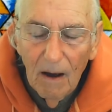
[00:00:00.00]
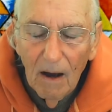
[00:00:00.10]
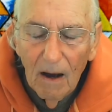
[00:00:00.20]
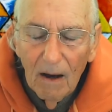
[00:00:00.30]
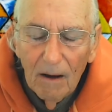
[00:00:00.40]

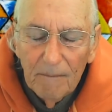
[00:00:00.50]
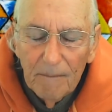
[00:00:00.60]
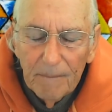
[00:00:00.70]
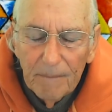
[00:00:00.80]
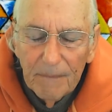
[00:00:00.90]

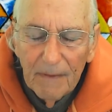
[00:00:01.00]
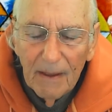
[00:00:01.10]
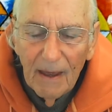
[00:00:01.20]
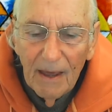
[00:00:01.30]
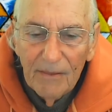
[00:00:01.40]

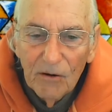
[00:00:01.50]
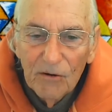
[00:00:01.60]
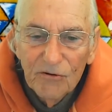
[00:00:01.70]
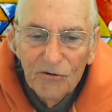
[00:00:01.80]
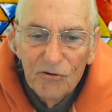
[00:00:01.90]
And there are
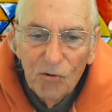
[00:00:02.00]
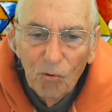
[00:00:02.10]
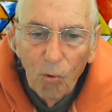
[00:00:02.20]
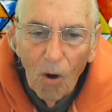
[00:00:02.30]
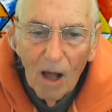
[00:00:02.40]
two
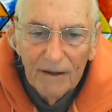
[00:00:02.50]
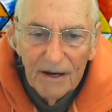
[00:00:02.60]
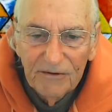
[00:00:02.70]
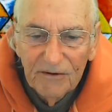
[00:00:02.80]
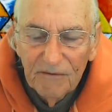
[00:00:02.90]

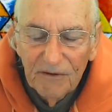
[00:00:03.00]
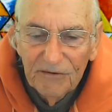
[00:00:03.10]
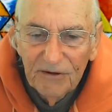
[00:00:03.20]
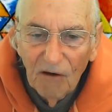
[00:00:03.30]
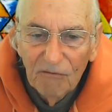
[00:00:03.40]
qualities of this
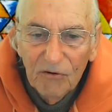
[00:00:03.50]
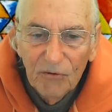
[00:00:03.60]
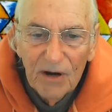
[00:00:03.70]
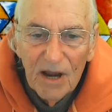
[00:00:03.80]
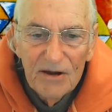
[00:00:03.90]

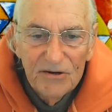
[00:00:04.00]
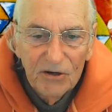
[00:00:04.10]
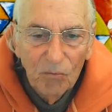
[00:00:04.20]
self-creation.